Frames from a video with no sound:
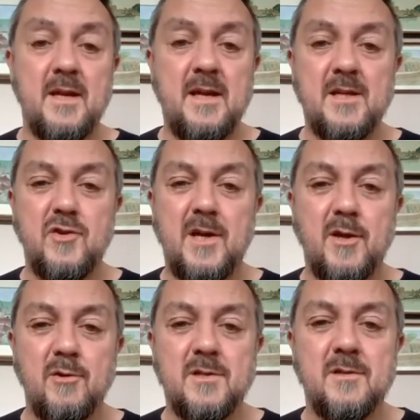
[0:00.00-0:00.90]
I try to
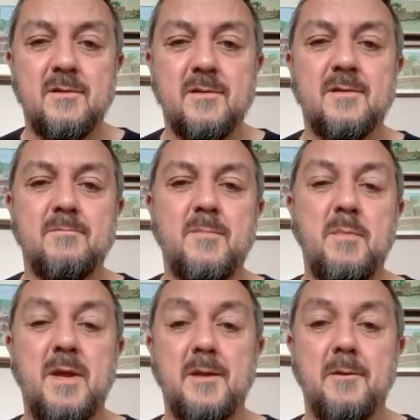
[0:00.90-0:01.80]
go to
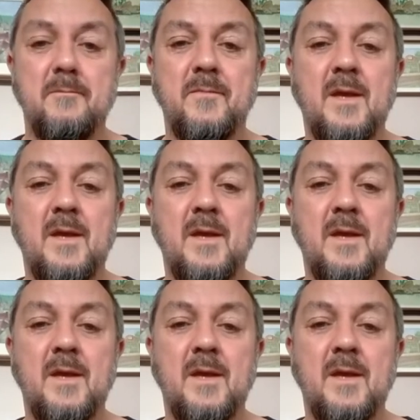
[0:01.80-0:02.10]
Bibendum,